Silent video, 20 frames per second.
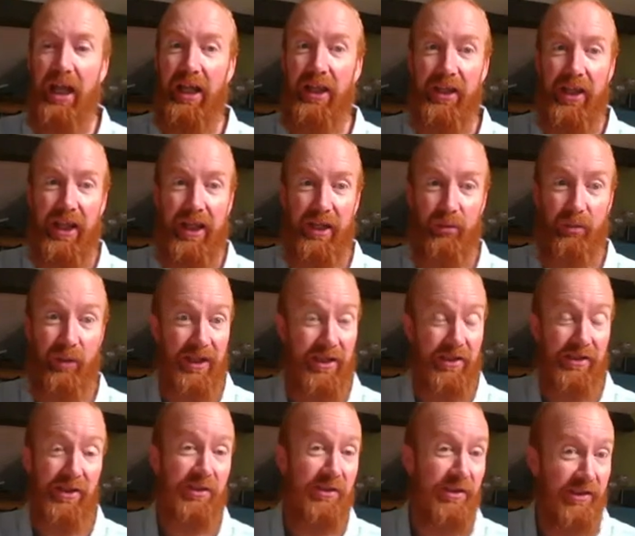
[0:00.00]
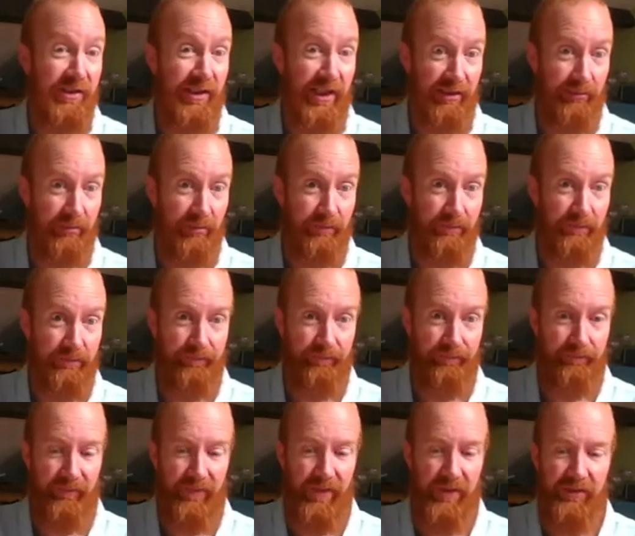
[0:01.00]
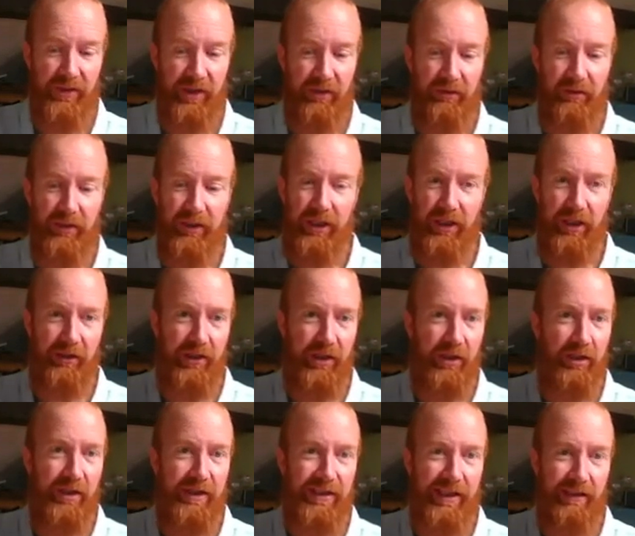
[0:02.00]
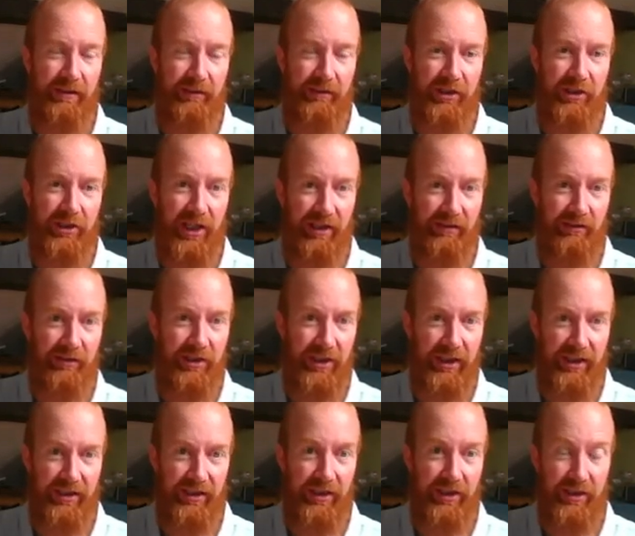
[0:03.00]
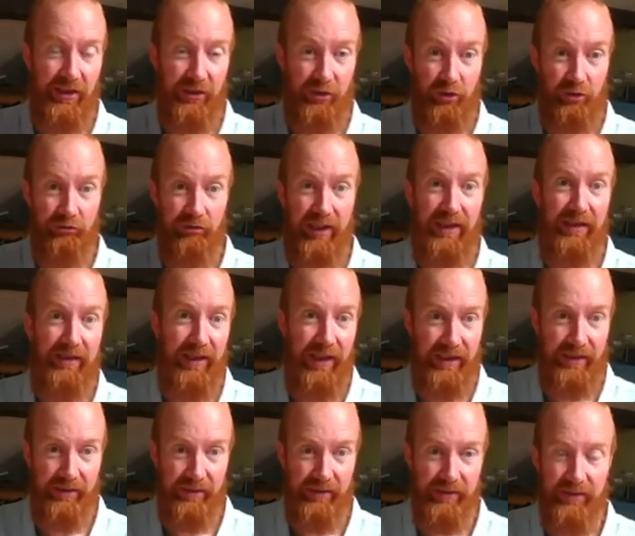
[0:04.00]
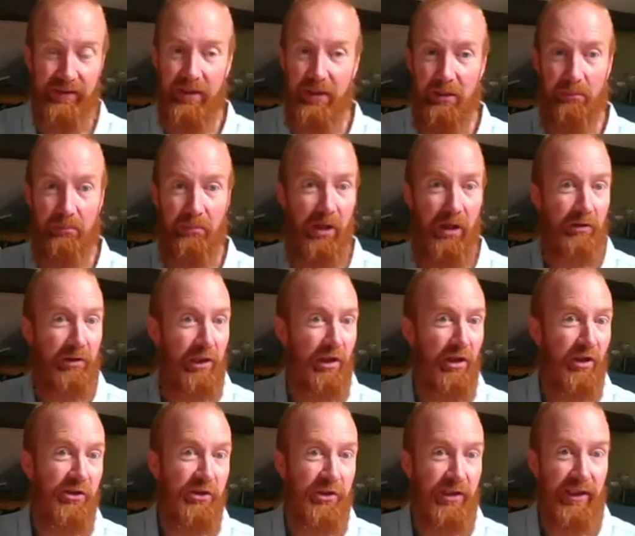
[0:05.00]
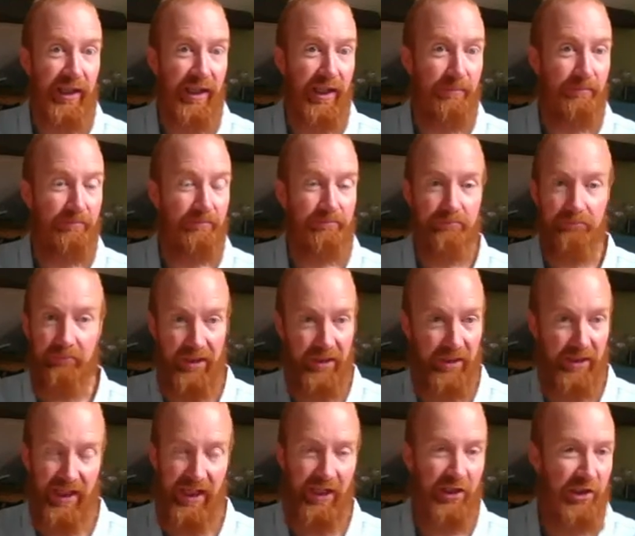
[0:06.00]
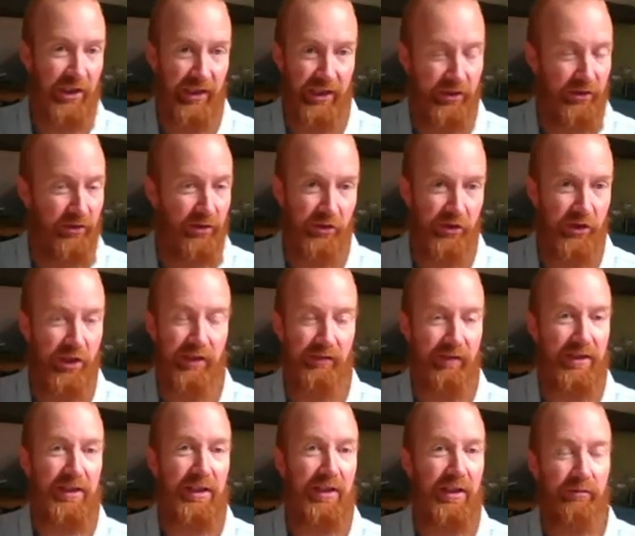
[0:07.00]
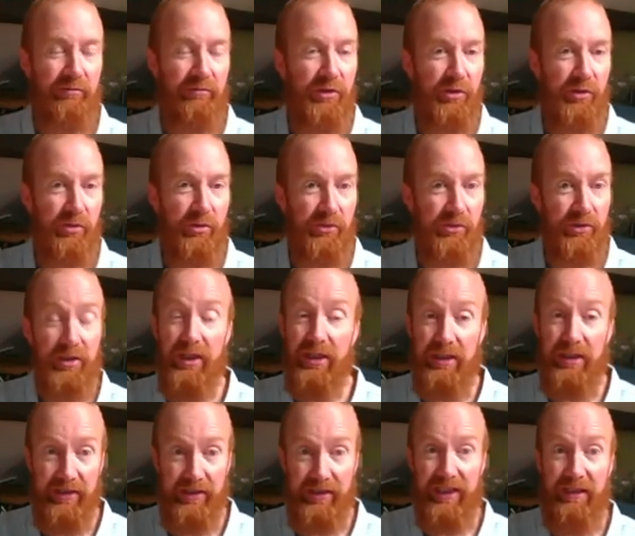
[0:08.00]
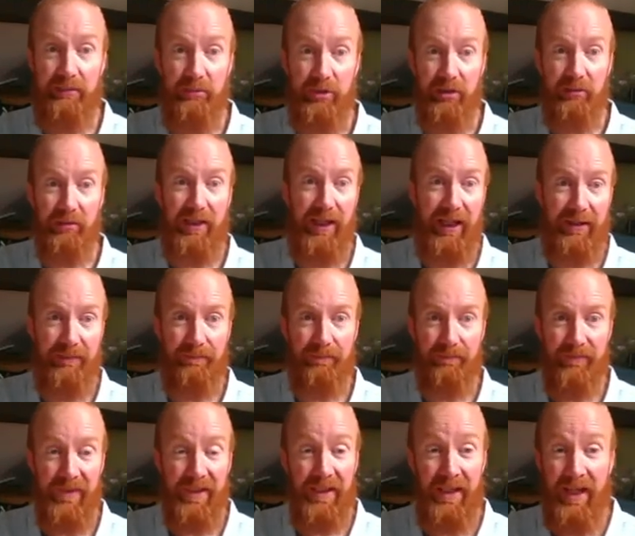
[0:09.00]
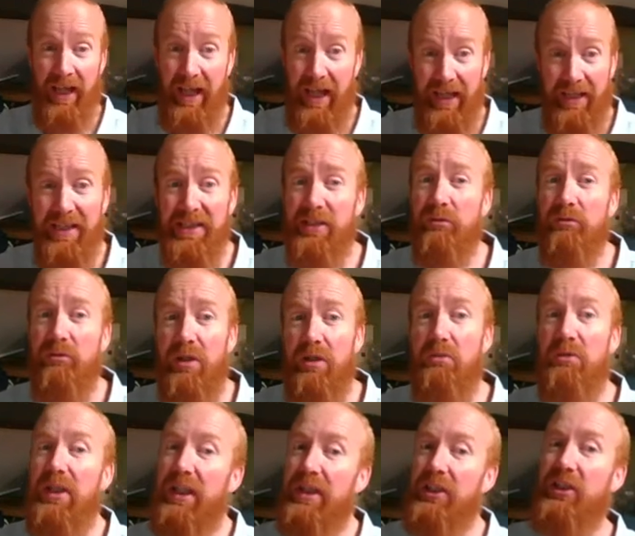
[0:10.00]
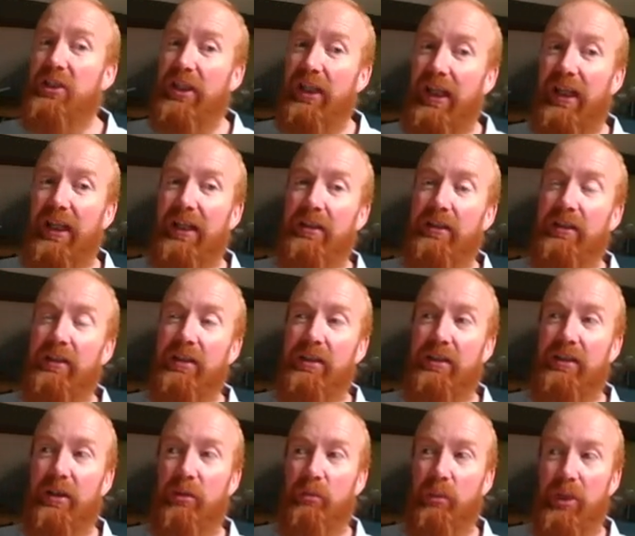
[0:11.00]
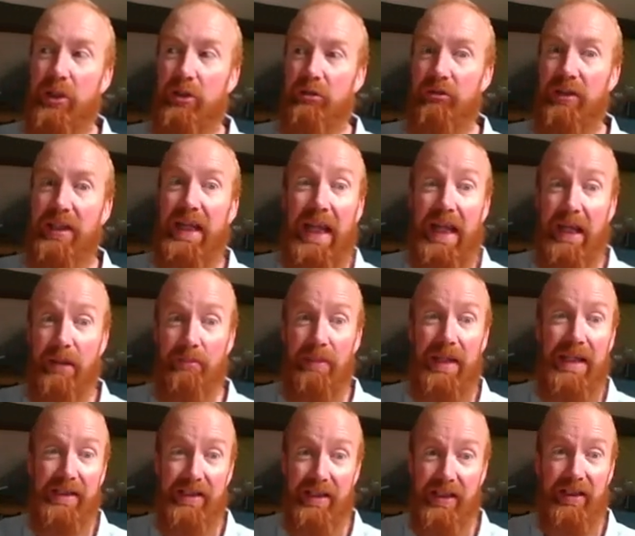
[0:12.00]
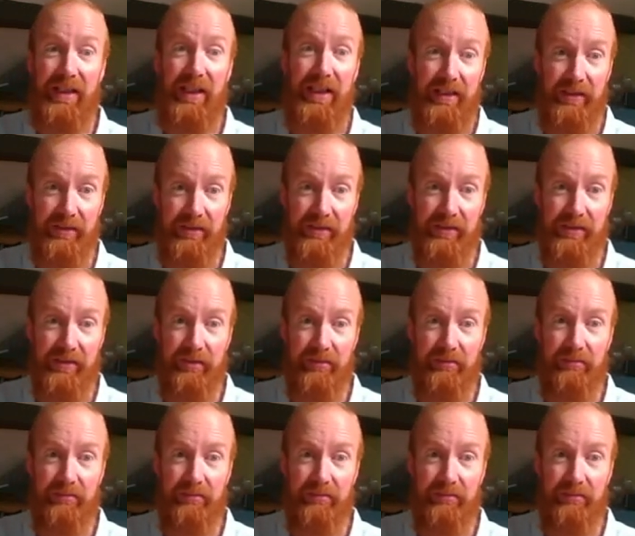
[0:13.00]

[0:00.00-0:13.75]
in a way that's unsustainable. So, the idea of a charity that does great things but only lasts a year because actually it's not generating enough resource to keep doing it. And there's a real danger here that we create amazing things